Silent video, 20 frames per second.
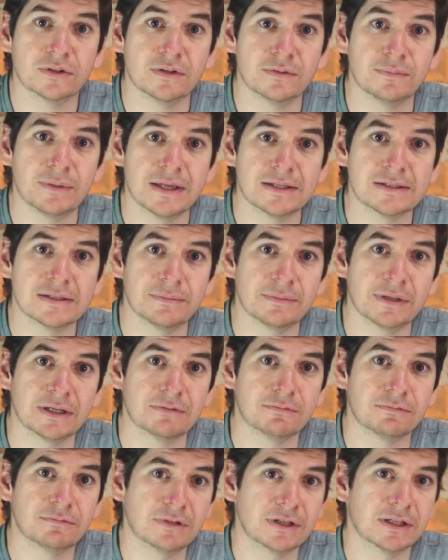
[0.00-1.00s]
to you about something
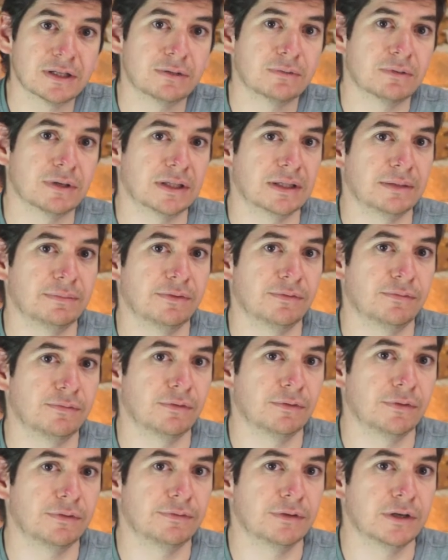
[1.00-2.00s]
really quickly
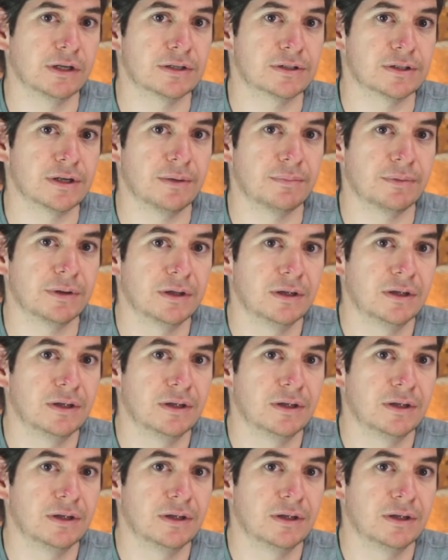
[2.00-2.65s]
before we finish up.